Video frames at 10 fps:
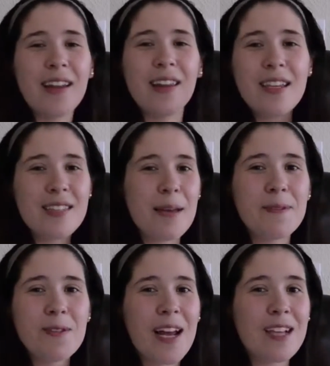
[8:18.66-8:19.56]
This
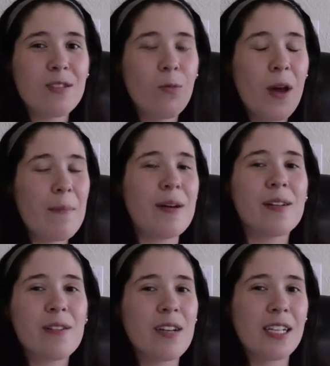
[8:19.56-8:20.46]
episode has way
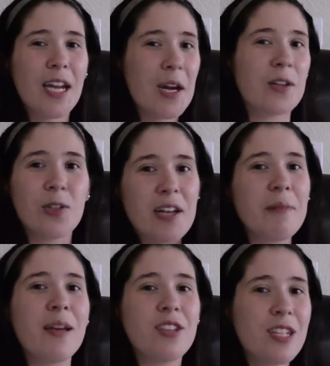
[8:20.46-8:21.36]
better character
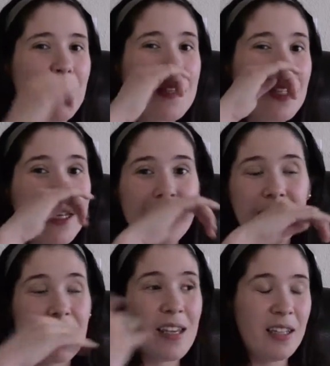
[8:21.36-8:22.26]
animation, especially
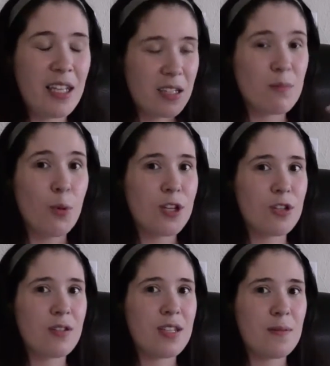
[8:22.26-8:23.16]
in the
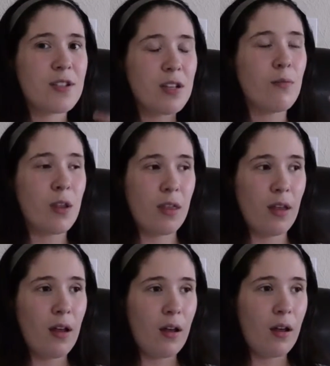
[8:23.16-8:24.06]
expressions, especially with
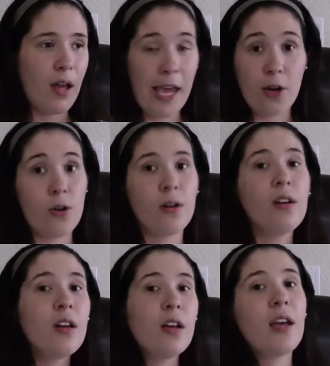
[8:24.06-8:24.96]
Hater.
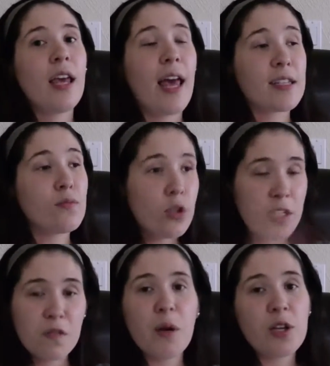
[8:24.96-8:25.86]
He has more
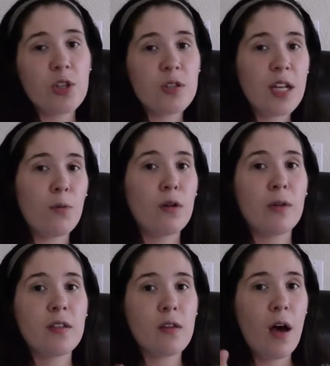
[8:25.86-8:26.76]
expressions than what
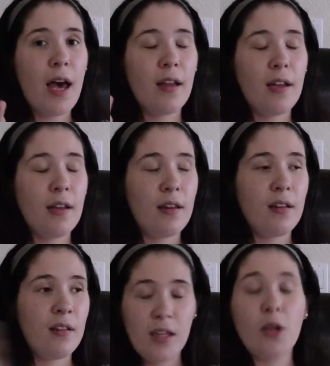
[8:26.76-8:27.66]
we saw in
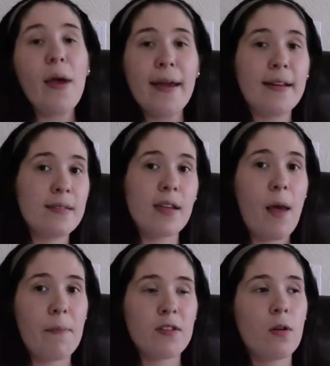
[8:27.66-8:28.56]
the greatest
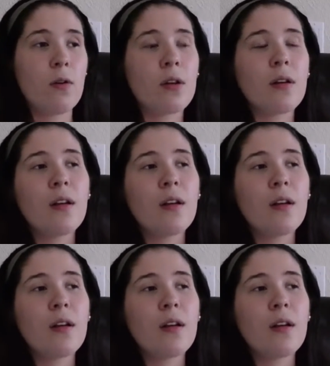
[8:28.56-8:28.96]
episode.